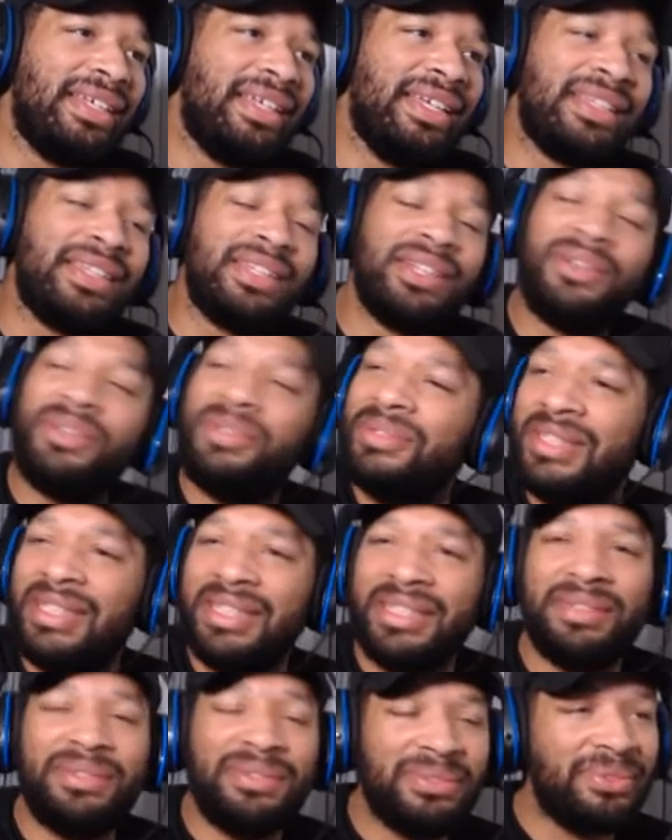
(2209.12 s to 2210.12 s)
Don't
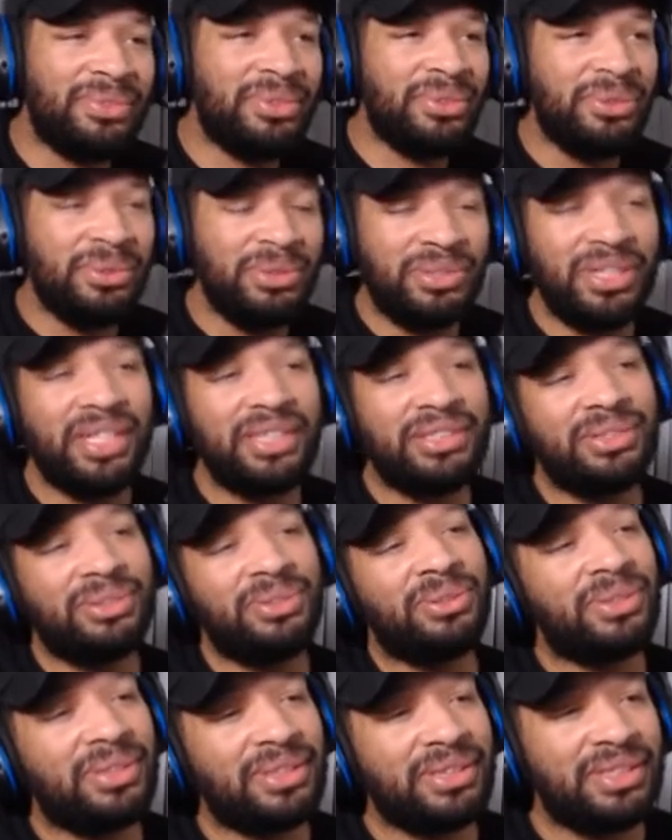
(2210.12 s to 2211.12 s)
give loot crates
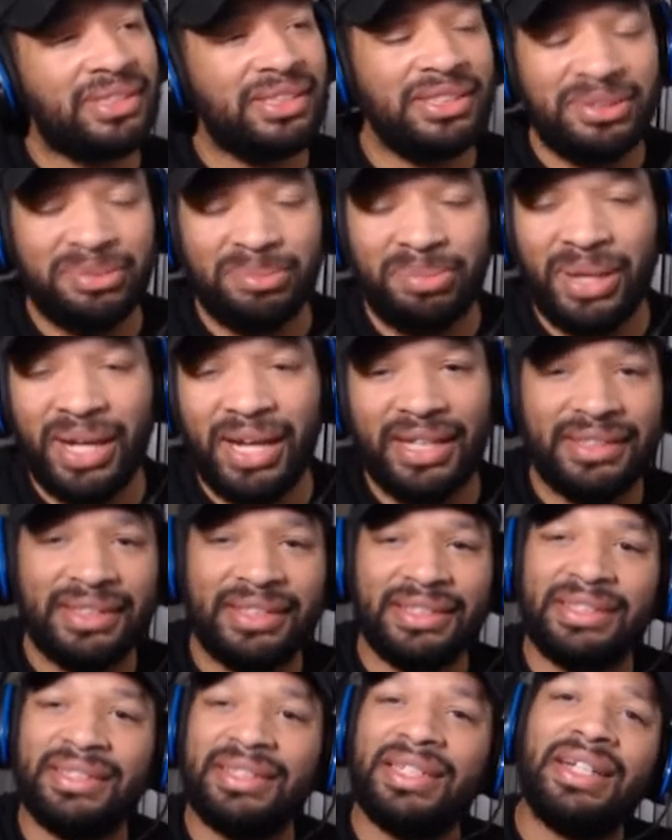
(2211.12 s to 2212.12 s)
or season
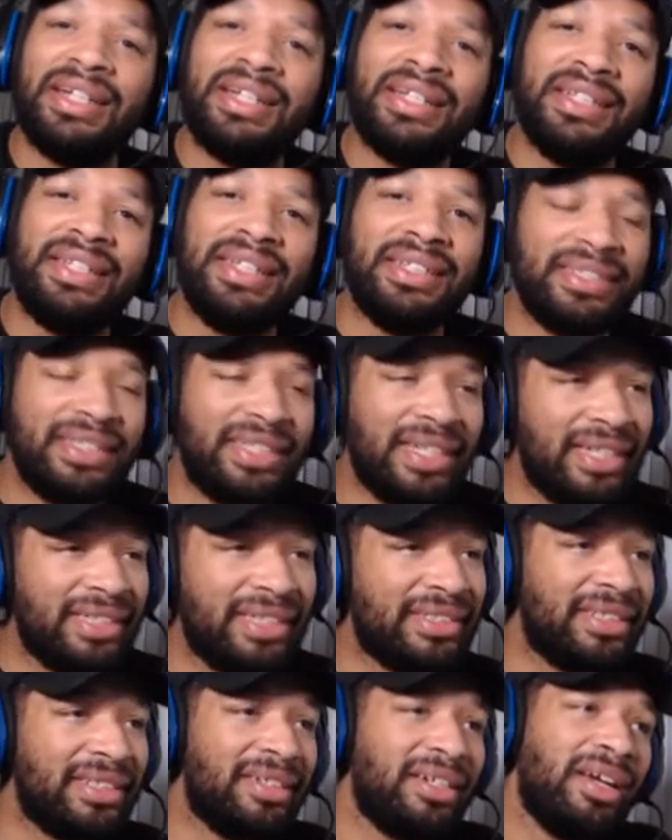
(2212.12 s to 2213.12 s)
passes the
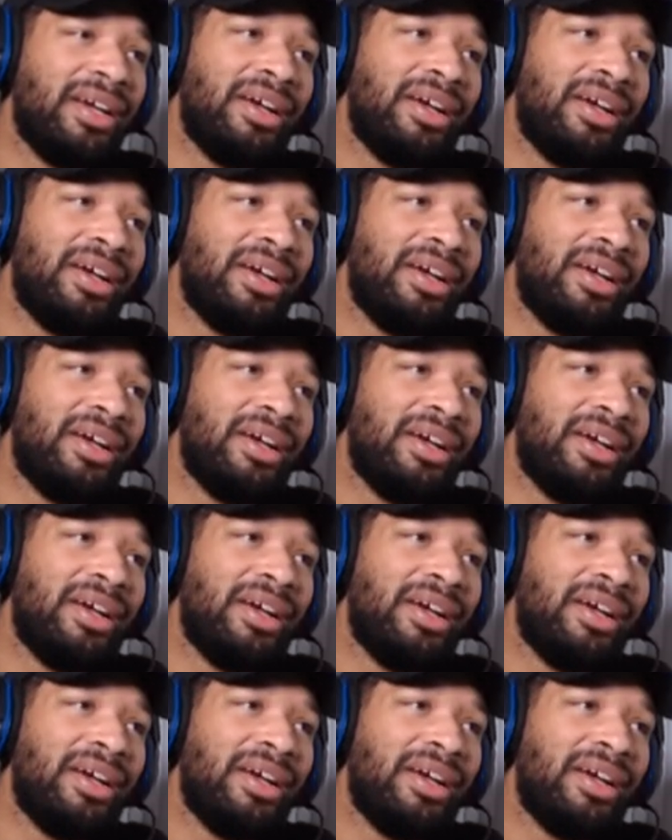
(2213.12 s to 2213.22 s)
attention.